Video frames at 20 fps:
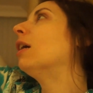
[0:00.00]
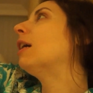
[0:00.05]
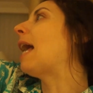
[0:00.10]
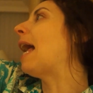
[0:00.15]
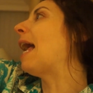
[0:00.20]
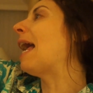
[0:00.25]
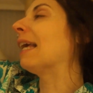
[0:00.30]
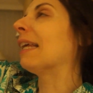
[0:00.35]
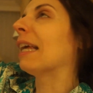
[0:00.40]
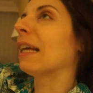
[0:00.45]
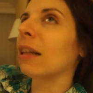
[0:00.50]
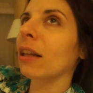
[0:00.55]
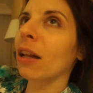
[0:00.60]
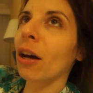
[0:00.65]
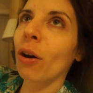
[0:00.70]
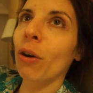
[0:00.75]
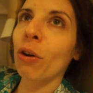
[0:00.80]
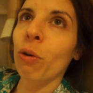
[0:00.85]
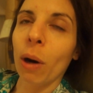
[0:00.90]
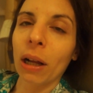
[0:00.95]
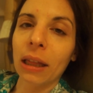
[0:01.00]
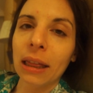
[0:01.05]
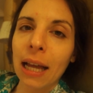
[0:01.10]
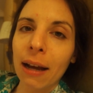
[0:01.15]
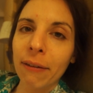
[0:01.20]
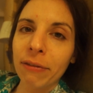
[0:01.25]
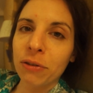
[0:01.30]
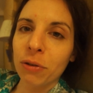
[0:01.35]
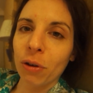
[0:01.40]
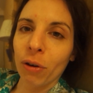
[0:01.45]
hanging low to our
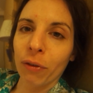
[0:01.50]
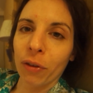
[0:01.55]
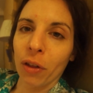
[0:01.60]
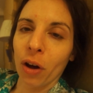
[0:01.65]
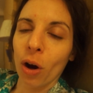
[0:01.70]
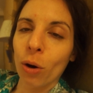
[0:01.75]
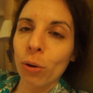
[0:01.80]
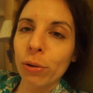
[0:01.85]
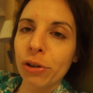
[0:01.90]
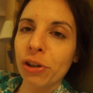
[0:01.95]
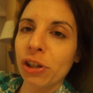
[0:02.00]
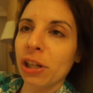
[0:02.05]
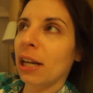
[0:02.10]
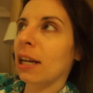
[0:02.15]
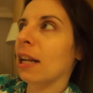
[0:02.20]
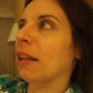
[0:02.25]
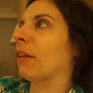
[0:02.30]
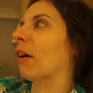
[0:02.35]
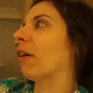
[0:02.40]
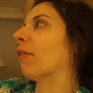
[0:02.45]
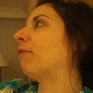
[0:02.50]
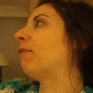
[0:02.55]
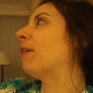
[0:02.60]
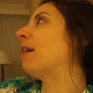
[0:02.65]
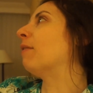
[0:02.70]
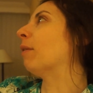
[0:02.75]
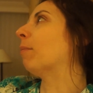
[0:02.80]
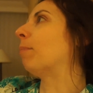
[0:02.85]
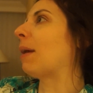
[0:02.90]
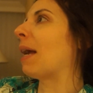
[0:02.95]
left over the ocean and our
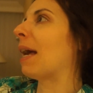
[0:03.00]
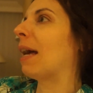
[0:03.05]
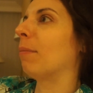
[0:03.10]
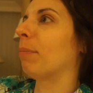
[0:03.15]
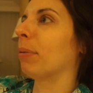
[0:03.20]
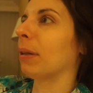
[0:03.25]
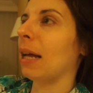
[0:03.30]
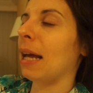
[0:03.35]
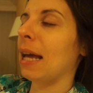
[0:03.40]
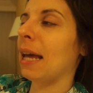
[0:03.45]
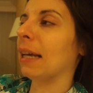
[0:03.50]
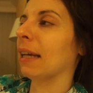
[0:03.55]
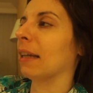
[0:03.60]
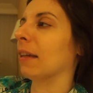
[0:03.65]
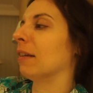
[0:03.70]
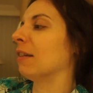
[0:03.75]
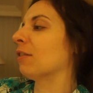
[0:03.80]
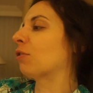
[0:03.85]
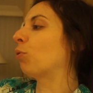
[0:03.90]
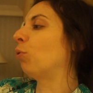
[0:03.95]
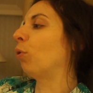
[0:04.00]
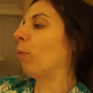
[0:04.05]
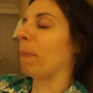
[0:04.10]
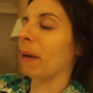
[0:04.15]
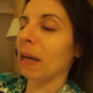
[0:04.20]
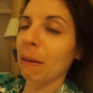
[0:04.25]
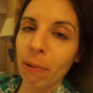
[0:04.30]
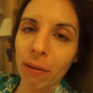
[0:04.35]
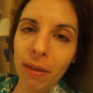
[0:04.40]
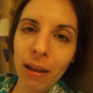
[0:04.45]
favorite band playing and these cool
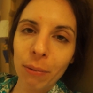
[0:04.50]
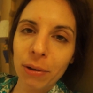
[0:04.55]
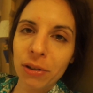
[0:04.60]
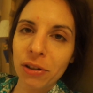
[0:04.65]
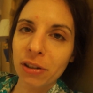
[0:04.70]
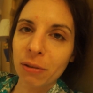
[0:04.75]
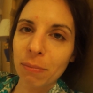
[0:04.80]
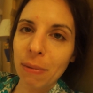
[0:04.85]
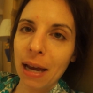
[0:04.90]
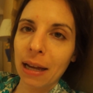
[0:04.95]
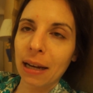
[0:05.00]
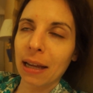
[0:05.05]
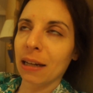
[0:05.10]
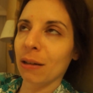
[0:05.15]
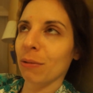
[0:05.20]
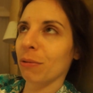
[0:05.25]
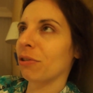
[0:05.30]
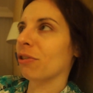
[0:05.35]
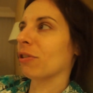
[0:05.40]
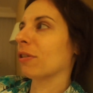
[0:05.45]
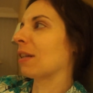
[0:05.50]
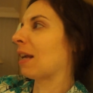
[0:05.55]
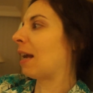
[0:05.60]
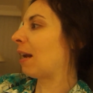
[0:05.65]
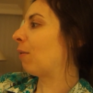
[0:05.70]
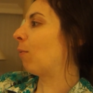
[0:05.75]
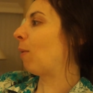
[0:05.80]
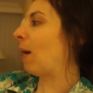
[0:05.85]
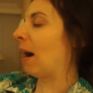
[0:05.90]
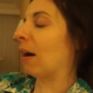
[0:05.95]
people that we just met, and it was just
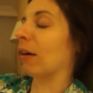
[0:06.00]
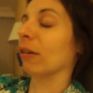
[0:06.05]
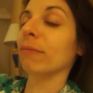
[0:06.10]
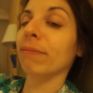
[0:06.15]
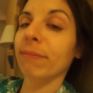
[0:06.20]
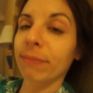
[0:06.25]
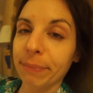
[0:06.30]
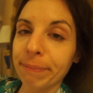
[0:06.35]
like, wow,